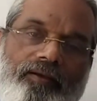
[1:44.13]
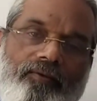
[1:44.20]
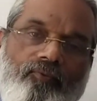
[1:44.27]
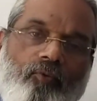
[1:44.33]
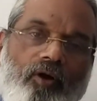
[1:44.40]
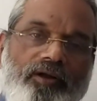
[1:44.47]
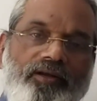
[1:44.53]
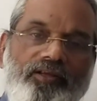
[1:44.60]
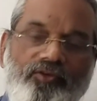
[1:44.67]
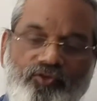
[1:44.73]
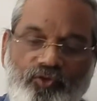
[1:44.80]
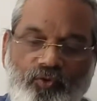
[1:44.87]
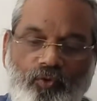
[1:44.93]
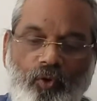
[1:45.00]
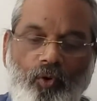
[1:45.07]
what
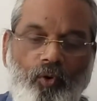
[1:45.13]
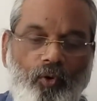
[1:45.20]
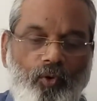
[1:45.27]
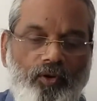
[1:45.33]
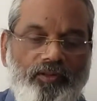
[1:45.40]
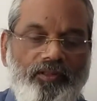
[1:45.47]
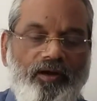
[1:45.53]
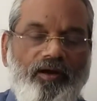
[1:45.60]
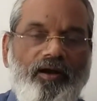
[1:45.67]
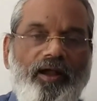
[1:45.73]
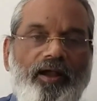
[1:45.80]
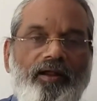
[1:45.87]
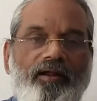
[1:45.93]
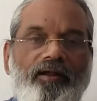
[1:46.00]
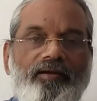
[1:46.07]
is called
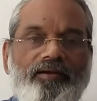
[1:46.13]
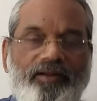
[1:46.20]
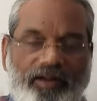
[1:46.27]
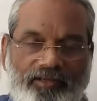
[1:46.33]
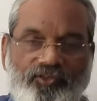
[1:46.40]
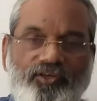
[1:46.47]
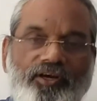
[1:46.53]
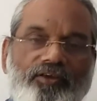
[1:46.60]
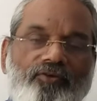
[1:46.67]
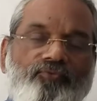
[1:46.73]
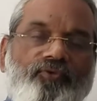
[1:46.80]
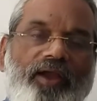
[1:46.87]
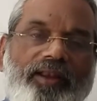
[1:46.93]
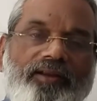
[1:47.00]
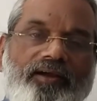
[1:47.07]
the tragedy
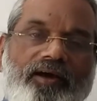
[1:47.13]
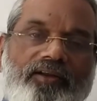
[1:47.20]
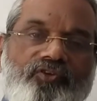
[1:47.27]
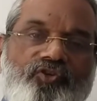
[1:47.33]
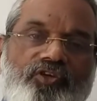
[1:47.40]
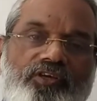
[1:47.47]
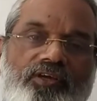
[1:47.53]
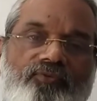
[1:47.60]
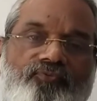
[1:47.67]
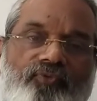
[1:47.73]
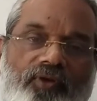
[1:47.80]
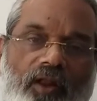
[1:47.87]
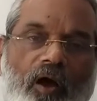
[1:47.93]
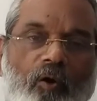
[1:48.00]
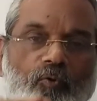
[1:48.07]
of handkerchief
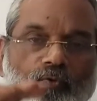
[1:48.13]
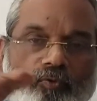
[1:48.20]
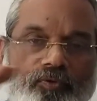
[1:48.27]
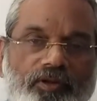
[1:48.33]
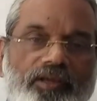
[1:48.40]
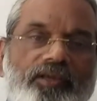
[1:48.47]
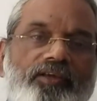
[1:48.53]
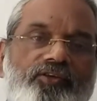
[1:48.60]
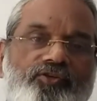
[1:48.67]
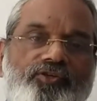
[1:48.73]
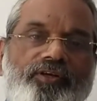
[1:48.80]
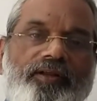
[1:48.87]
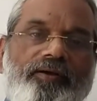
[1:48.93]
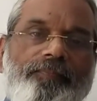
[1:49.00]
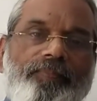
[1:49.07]
now
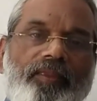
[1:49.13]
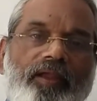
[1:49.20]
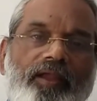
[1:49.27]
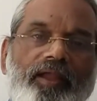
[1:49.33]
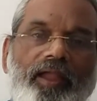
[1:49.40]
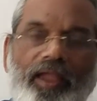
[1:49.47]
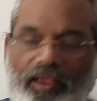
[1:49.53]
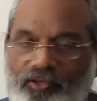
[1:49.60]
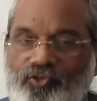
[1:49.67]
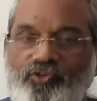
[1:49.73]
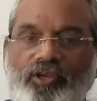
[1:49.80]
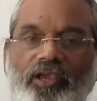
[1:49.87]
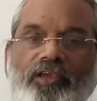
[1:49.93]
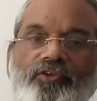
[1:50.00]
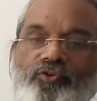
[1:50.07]
reached a
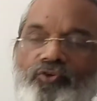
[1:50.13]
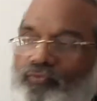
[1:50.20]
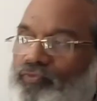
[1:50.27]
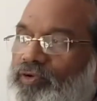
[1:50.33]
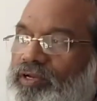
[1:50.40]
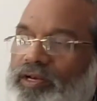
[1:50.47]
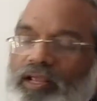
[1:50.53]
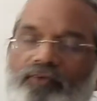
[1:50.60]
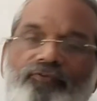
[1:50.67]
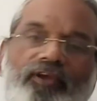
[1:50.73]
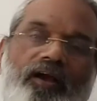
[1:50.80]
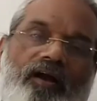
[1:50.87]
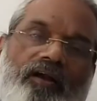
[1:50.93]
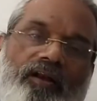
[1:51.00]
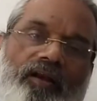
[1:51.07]
stage of
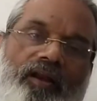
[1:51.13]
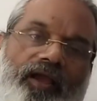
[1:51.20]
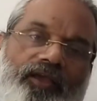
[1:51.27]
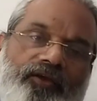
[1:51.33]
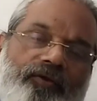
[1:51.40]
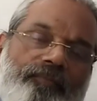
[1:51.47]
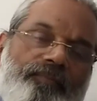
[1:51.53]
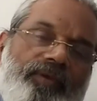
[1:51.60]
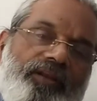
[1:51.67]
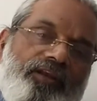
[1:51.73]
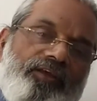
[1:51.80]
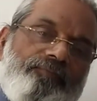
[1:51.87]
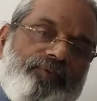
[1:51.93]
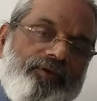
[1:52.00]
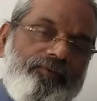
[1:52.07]
graveyard like
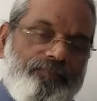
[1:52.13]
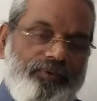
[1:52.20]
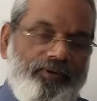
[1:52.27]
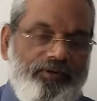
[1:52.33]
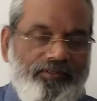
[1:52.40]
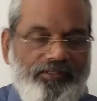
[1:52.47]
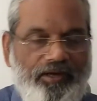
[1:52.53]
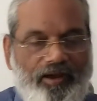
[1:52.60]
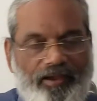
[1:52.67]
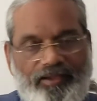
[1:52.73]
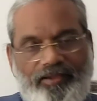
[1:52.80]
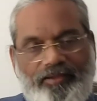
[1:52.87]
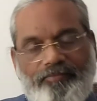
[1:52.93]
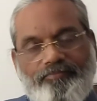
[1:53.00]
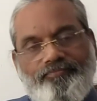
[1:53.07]
many people
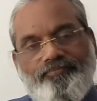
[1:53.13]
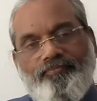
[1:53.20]
dying.